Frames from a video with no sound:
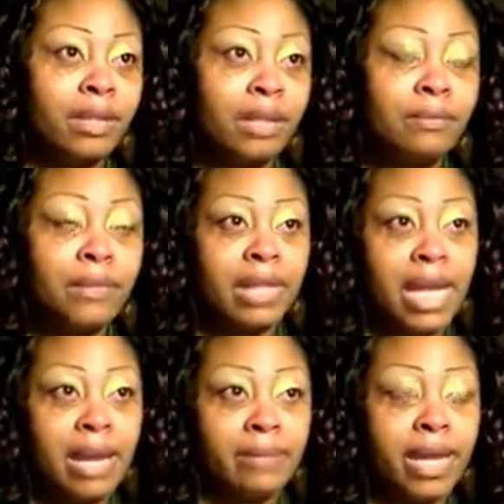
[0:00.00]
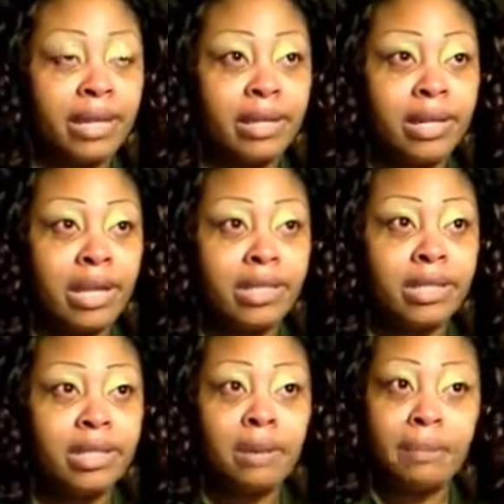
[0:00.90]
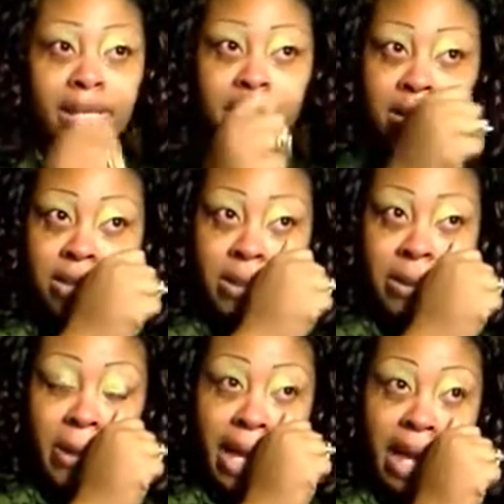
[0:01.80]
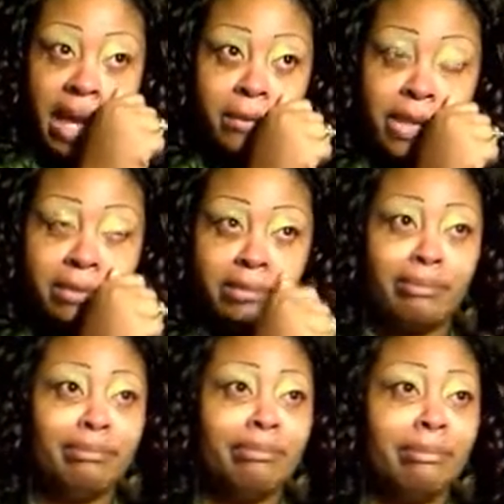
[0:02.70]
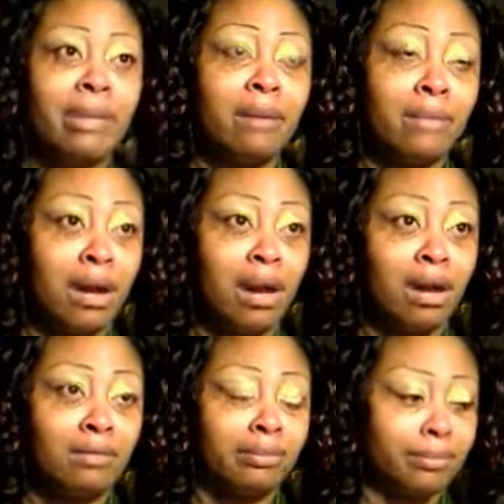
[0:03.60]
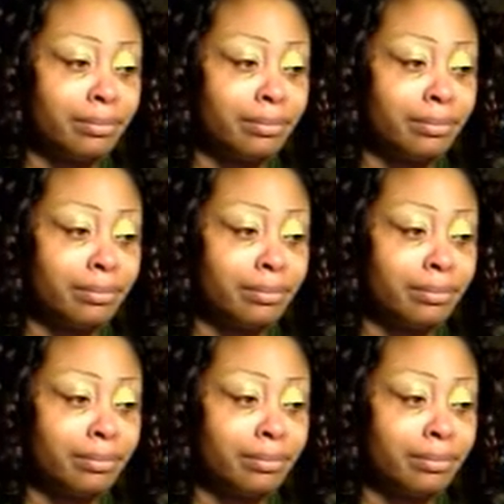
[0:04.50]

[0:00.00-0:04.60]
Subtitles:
Didn't really have that connection that my sister had with my mom.